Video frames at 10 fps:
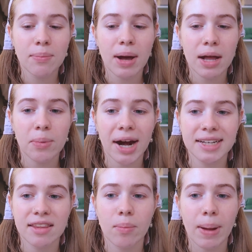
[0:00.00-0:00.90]
but when I
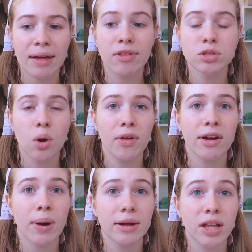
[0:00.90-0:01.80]
did the math, it's only
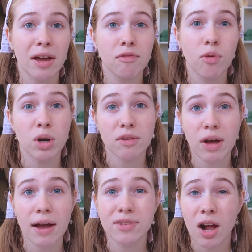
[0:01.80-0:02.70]
around like $4 to
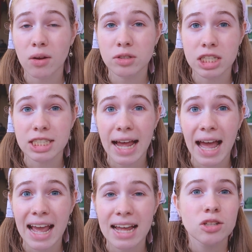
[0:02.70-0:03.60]
$5 a
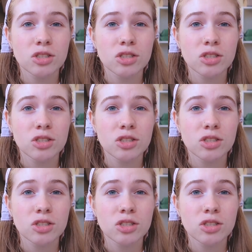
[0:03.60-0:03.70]
day.